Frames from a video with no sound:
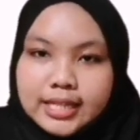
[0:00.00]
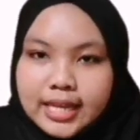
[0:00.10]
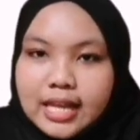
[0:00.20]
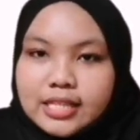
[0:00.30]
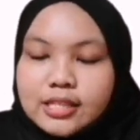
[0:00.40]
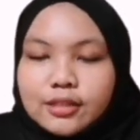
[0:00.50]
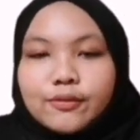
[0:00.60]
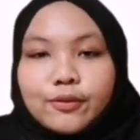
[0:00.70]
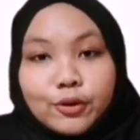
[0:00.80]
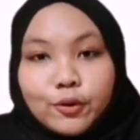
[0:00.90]
the
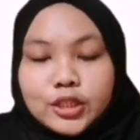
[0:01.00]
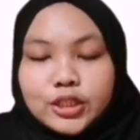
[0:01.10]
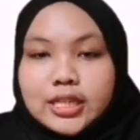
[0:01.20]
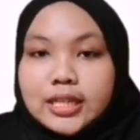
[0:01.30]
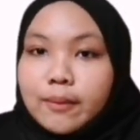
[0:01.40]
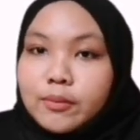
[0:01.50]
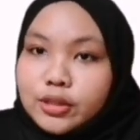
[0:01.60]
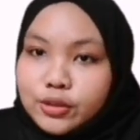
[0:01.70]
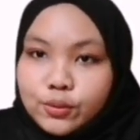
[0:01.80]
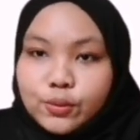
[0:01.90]
answer for question
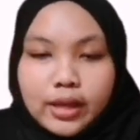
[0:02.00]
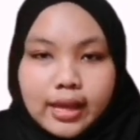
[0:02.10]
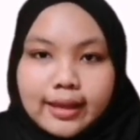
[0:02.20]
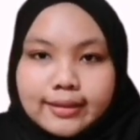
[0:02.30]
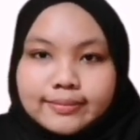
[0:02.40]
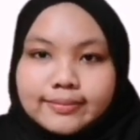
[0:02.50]
number 2A.